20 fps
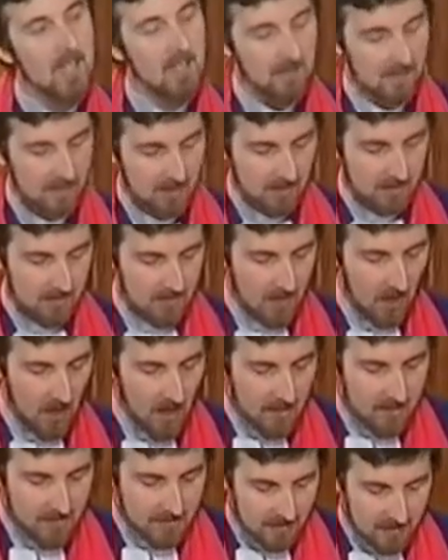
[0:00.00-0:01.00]
Day
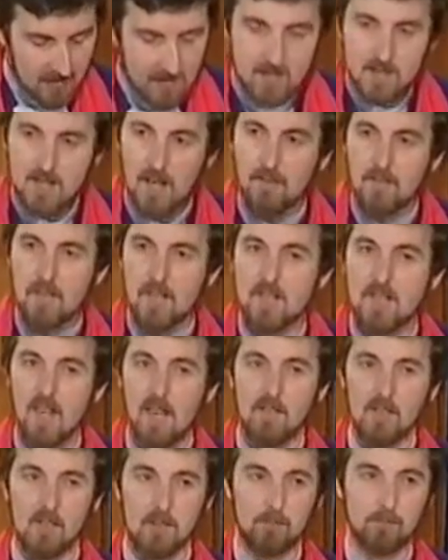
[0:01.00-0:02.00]

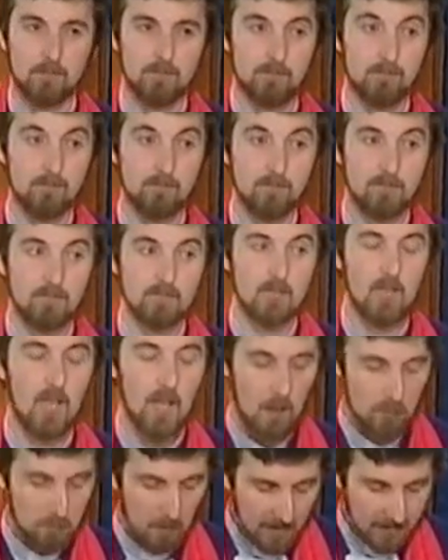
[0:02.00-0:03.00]
1977,
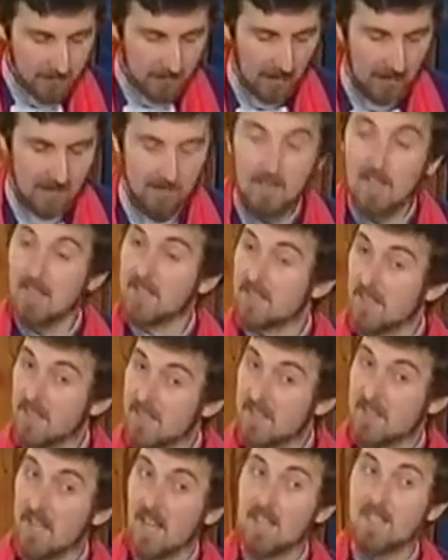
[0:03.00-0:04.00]
a Monday.
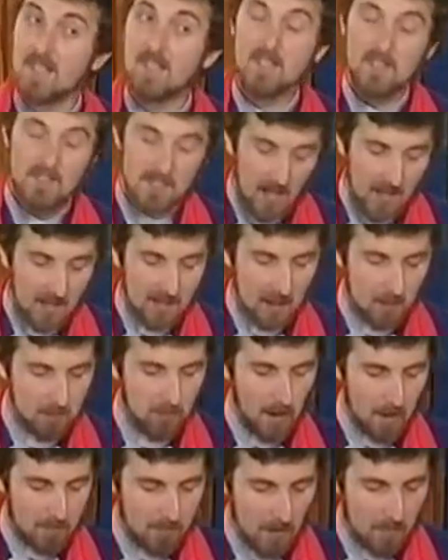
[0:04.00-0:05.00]
See, the day stuck
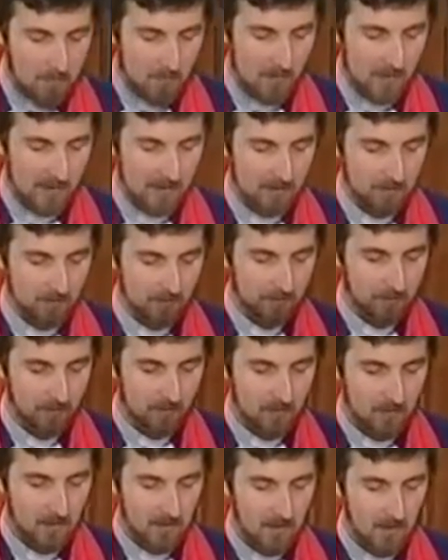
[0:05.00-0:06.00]
in my memory.
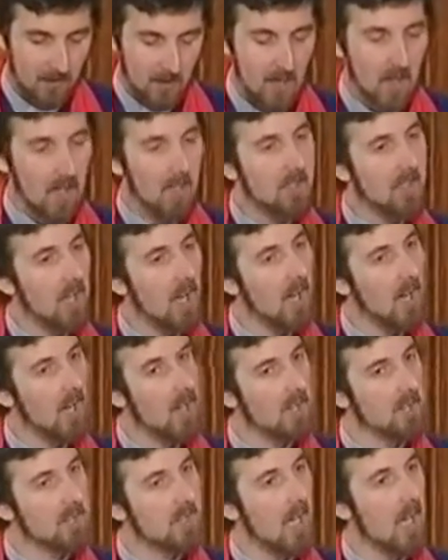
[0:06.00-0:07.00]

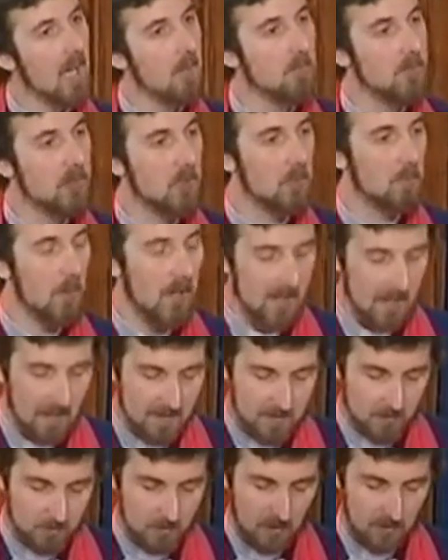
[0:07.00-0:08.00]
Card came through my
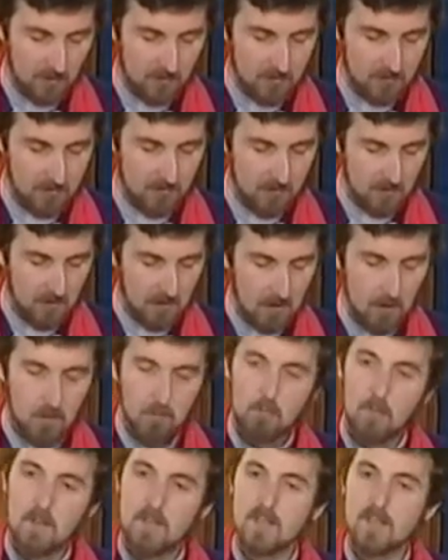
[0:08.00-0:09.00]
letterbox
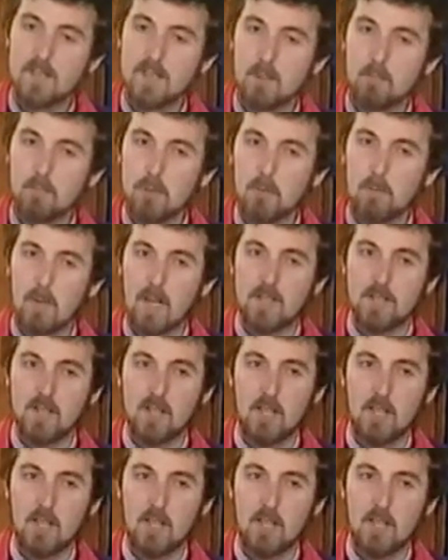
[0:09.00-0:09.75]
with a simple